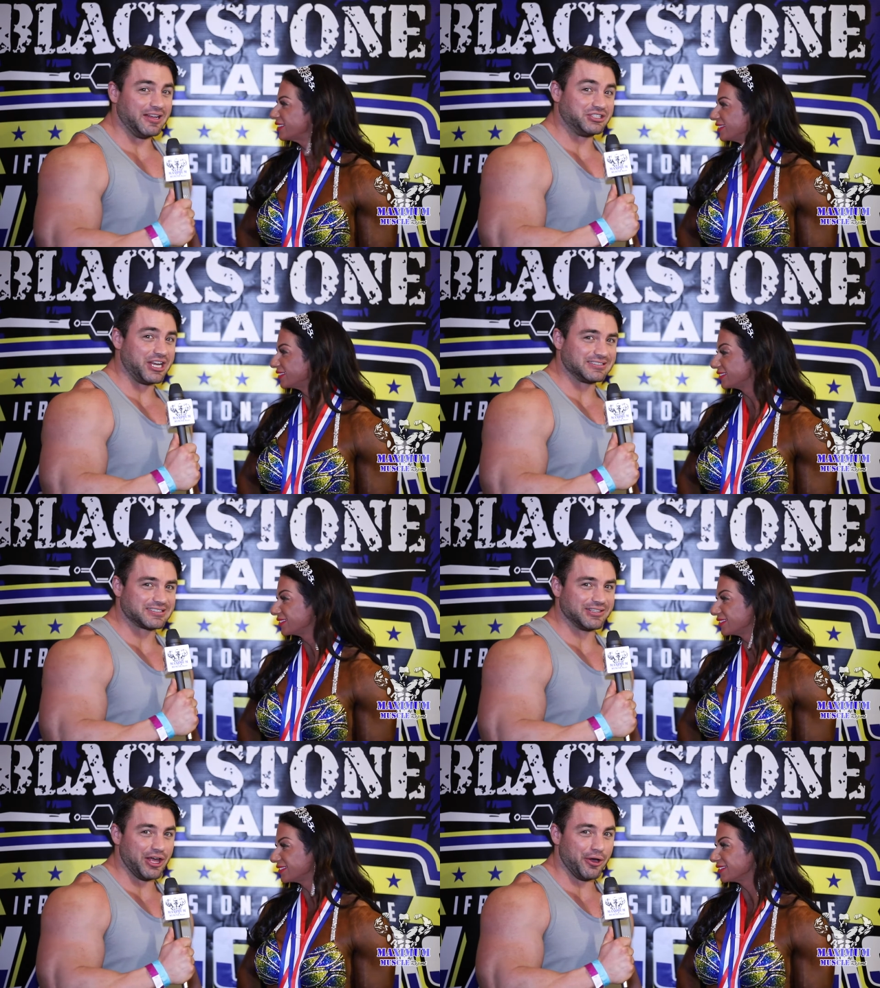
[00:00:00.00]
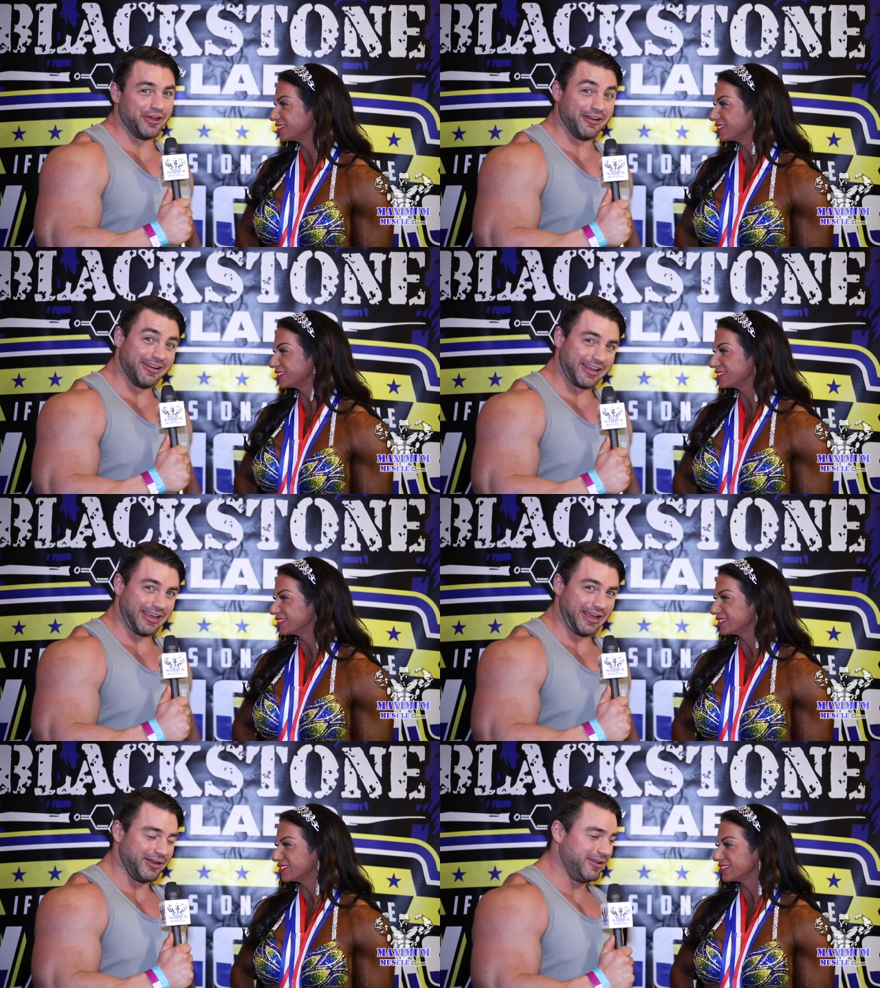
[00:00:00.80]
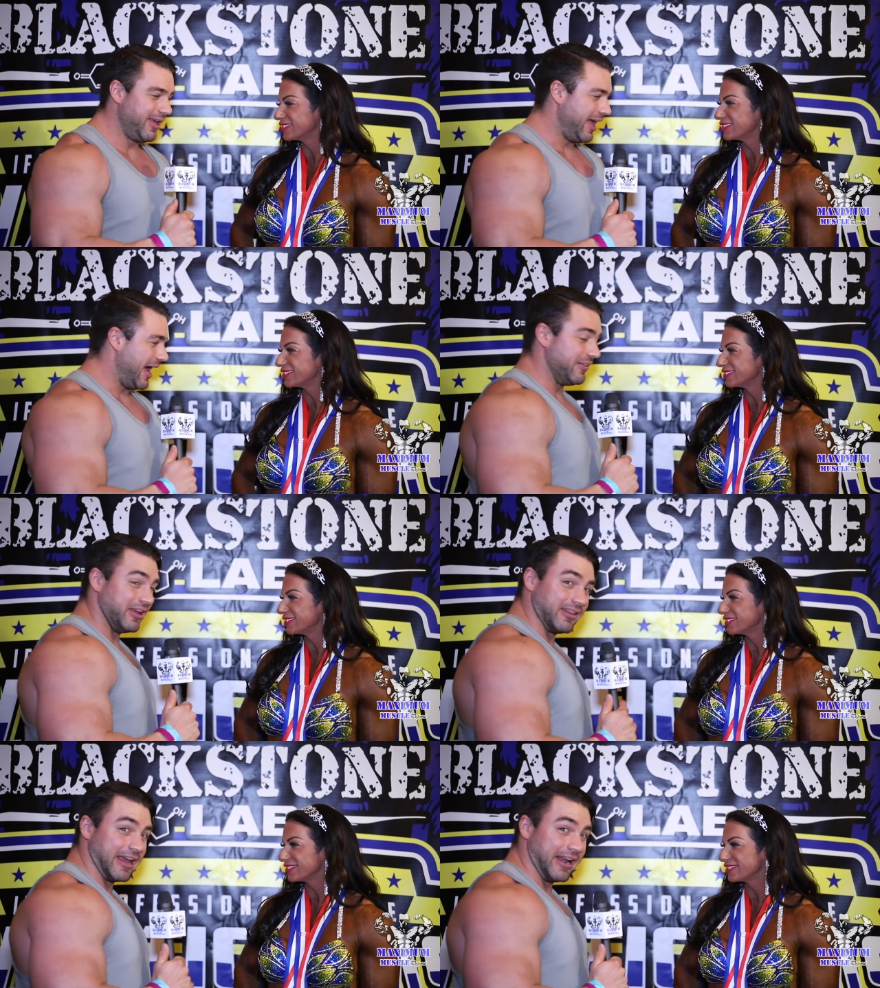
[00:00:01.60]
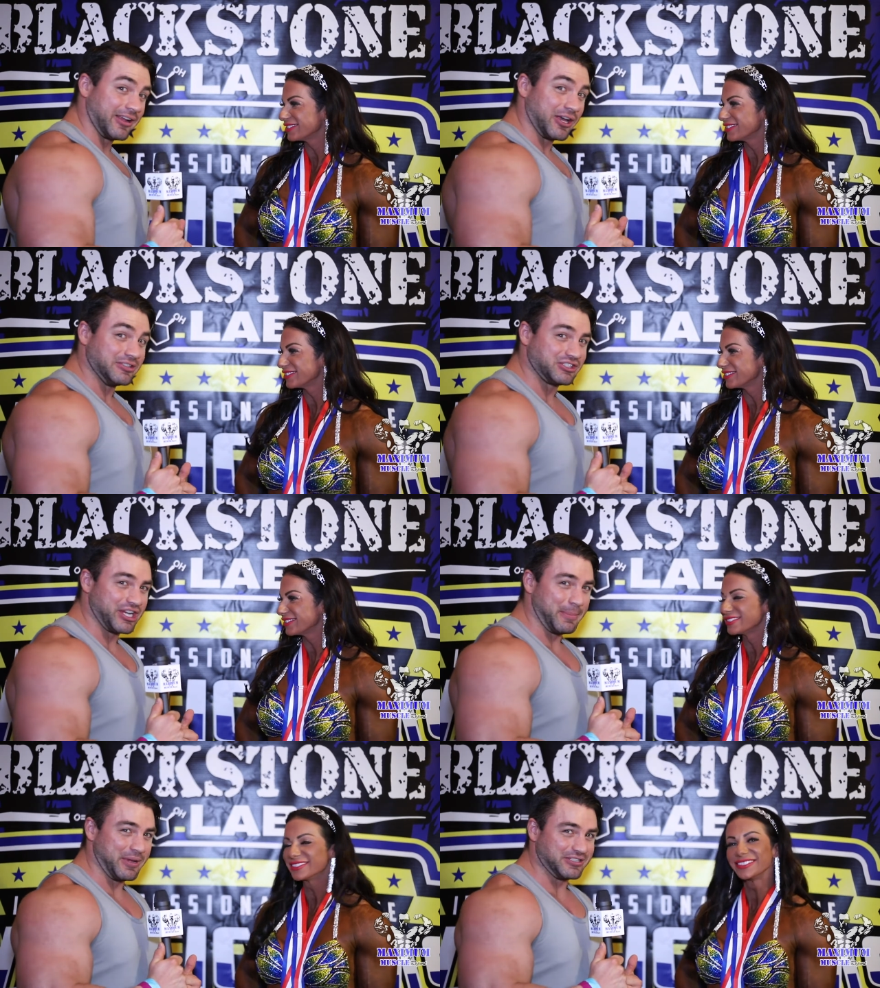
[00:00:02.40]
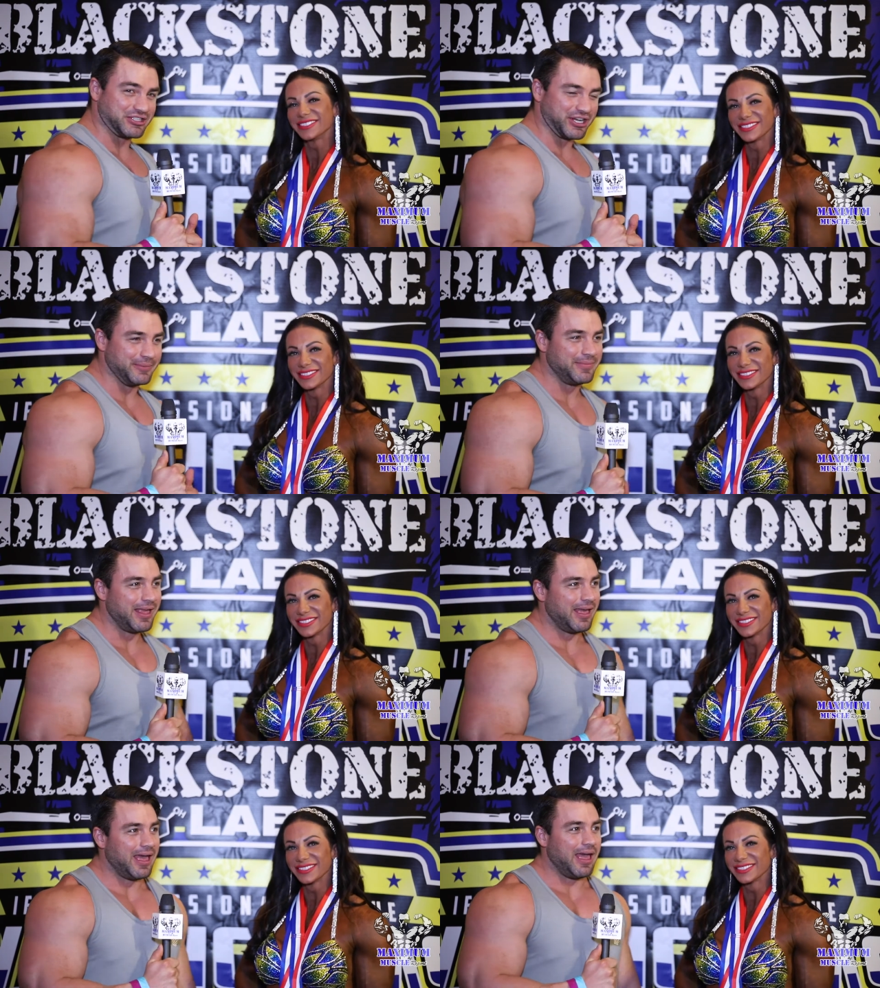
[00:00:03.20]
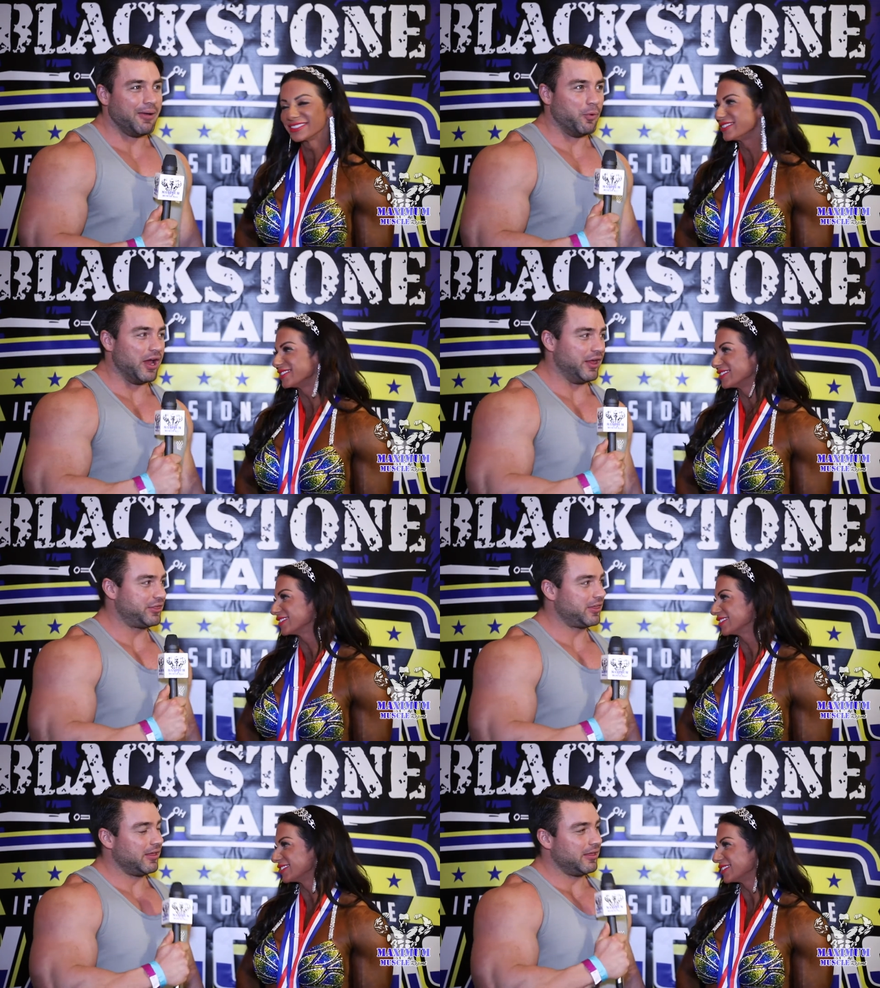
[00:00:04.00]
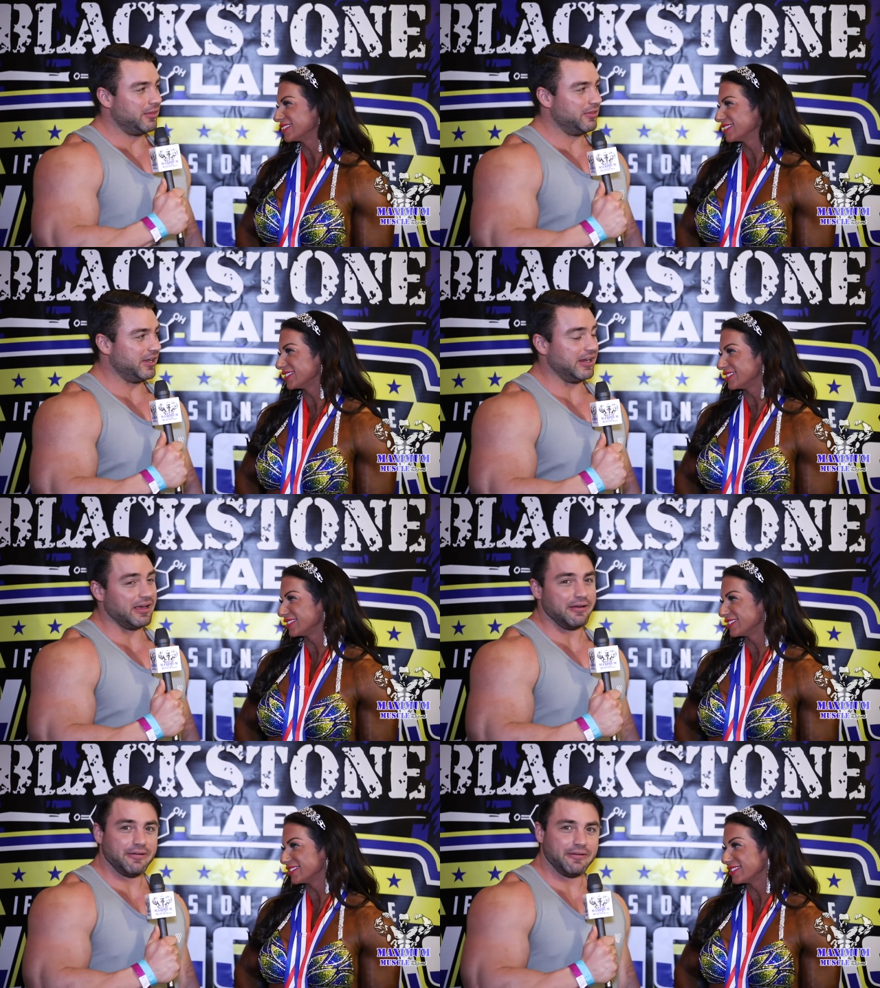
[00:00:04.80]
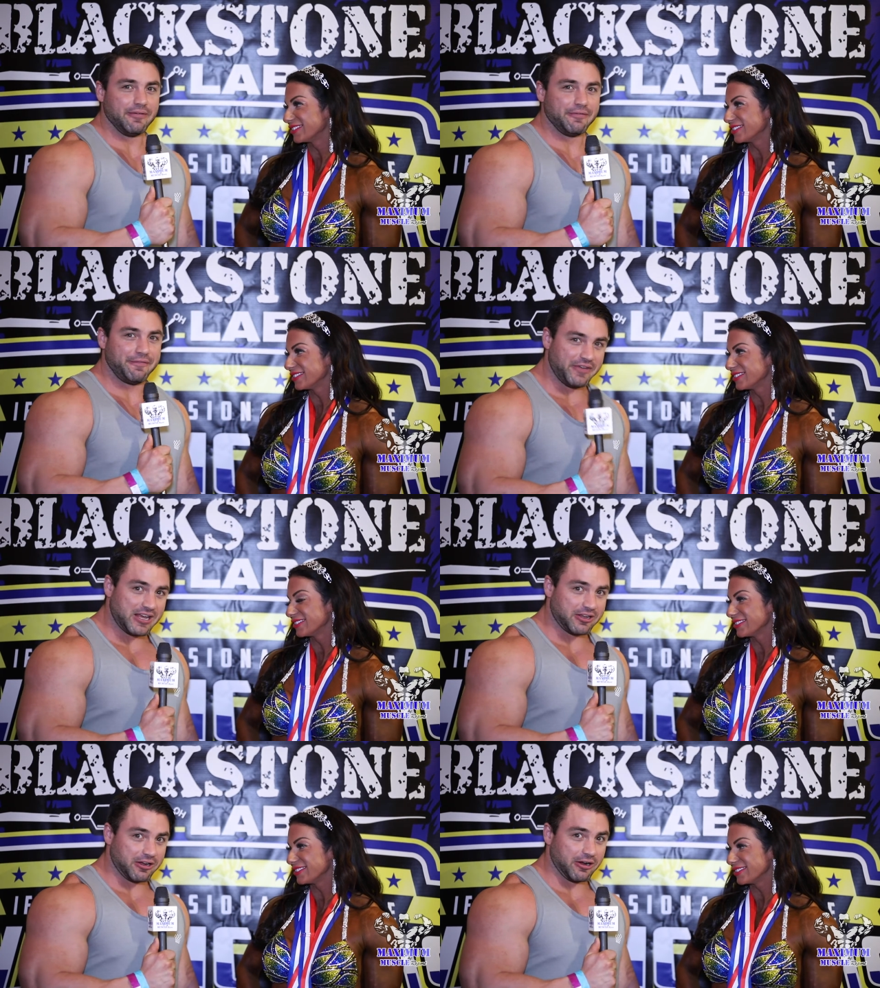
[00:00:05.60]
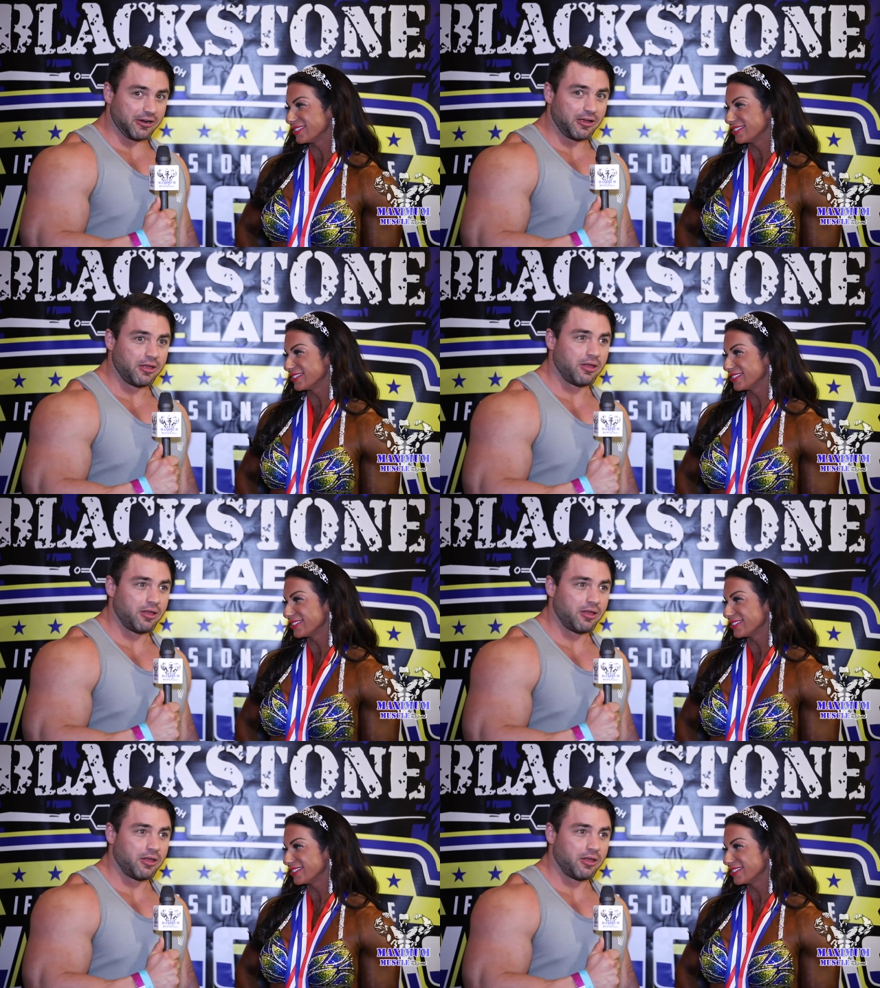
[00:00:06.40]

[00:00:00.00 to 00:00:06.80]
Speaker 1: right, Jason Lowe here again at the Atlantic Coast Championship with the figure